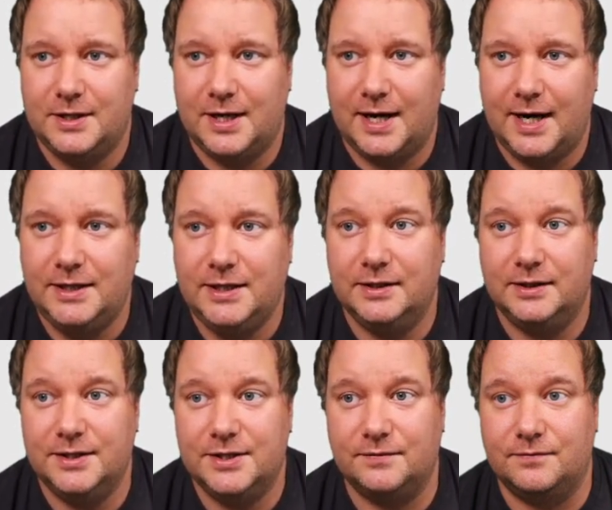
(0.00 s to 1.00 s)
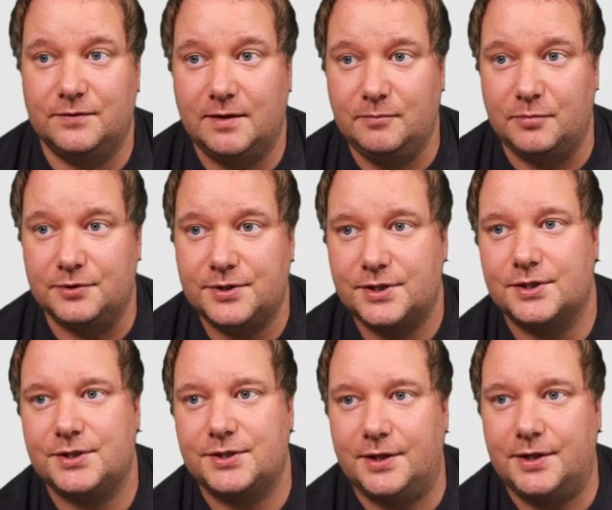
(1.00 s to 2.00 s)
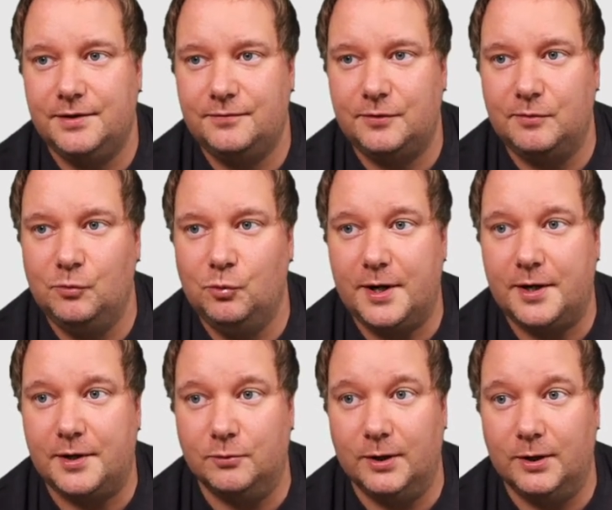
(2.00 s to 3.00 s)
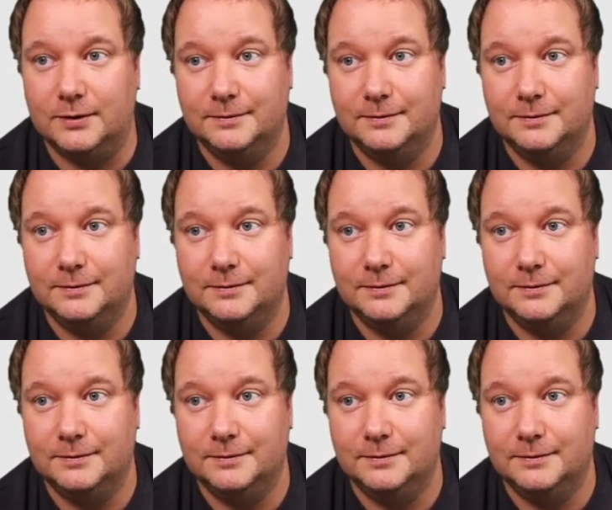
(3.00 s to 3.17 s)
I need a list of numbers starting from where? Well,